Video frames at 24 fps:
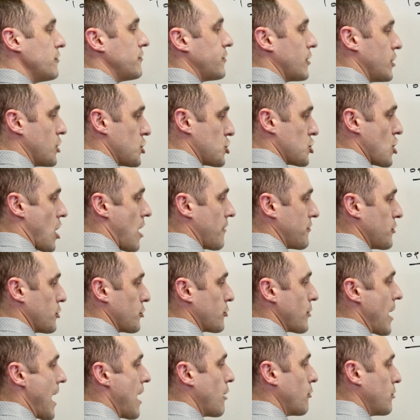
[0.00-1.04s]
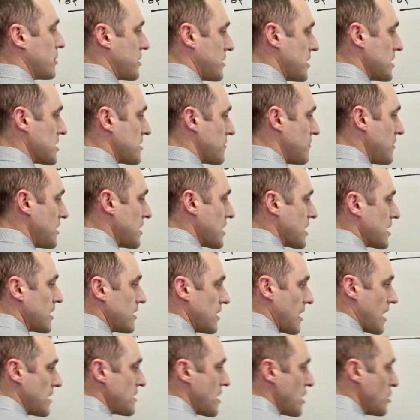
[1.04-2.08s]
finished off your route with this via.
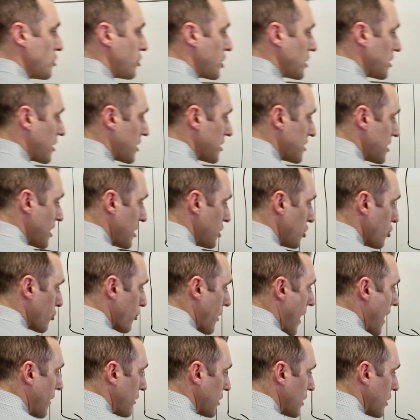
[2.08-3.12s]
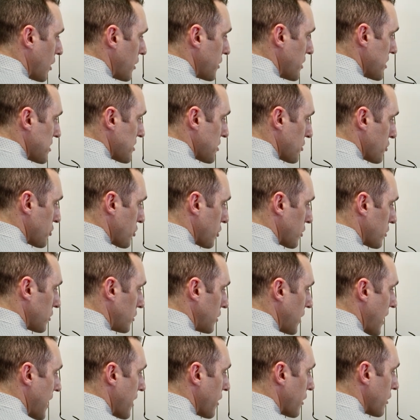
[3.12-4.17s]
And then you can continue routing on this internal
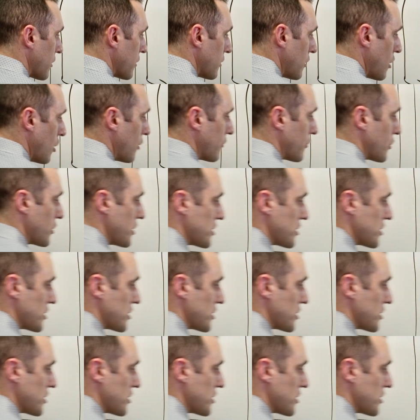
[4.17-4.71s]
layer over